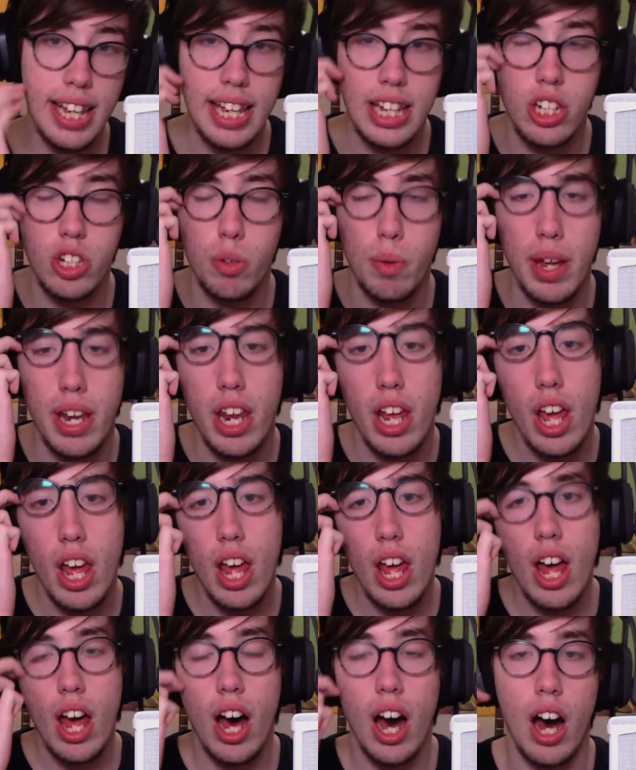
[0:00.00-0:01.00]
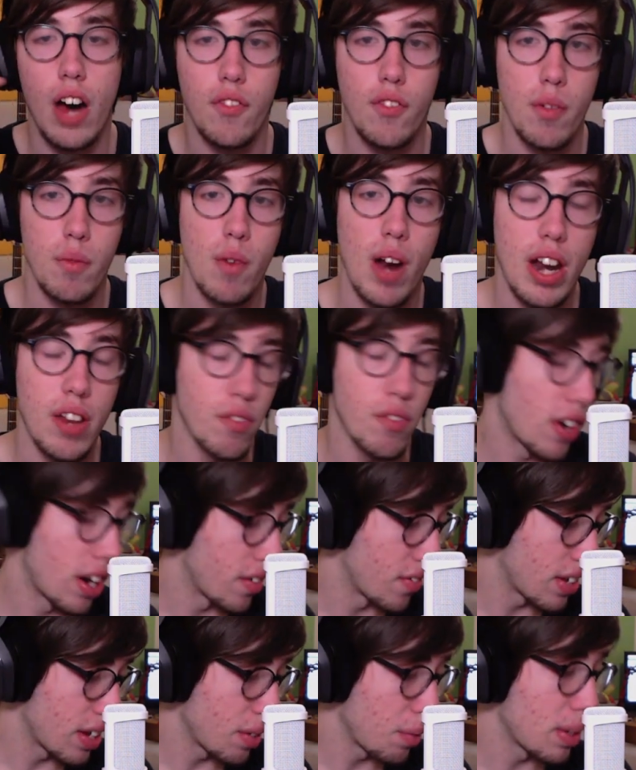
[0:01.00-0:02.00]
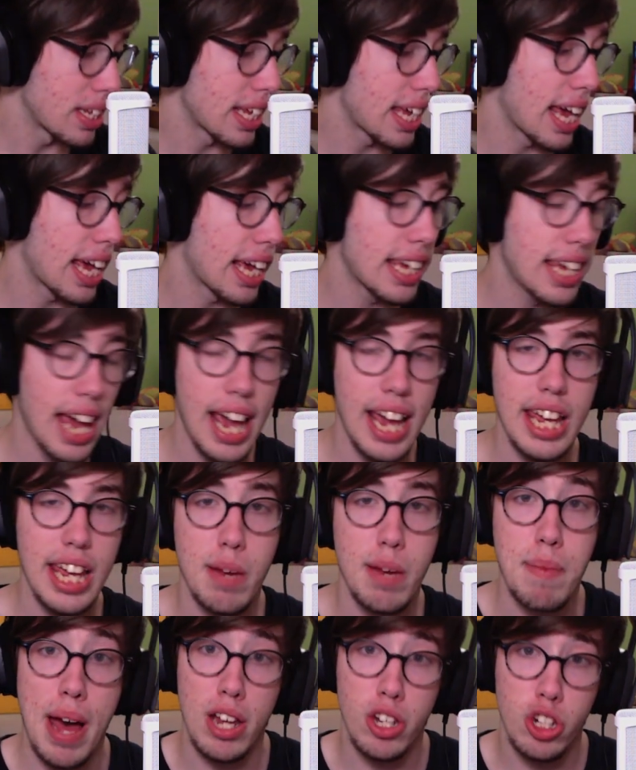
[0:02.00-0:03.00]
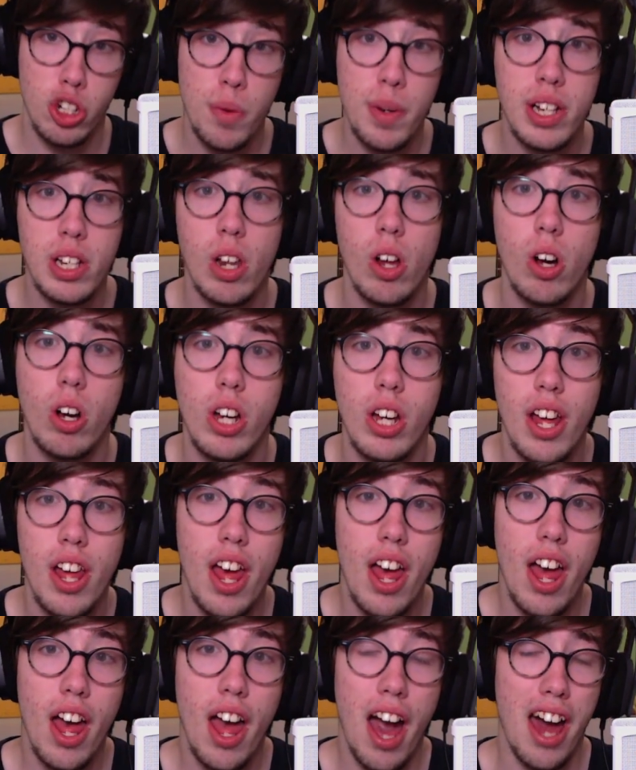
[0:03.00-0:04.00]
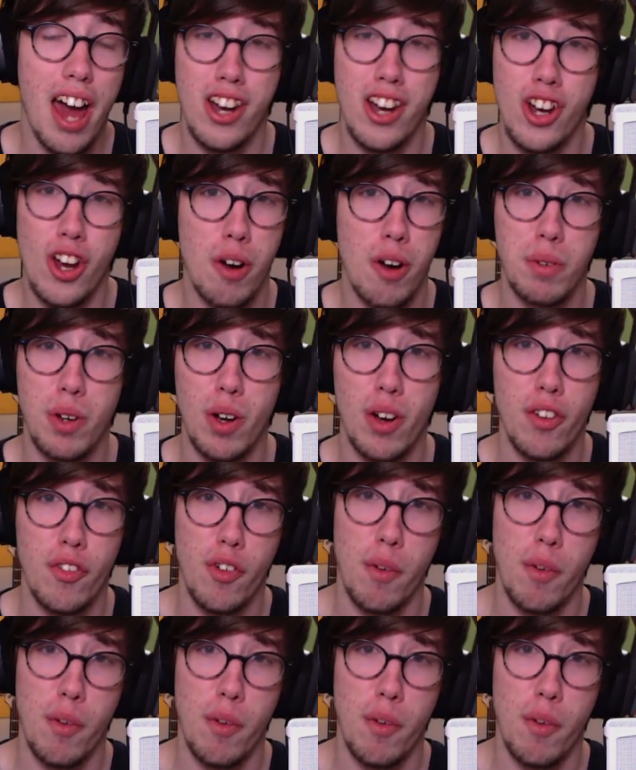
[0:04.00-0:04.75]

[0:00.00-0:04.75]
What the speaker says: into it from right in front of it. Once again, gain about 2 o'clock. And I know I'm going from